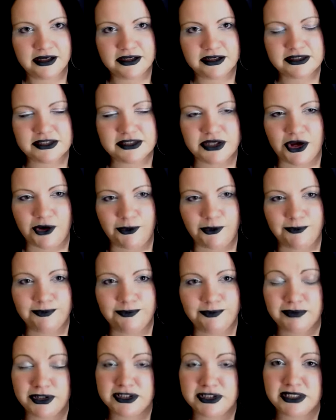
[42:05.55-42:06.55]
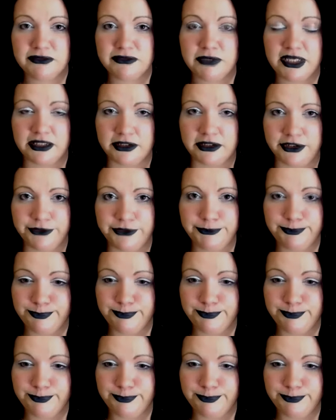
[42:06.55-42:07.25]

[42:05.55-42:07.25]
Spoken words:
So plus it'll kill you.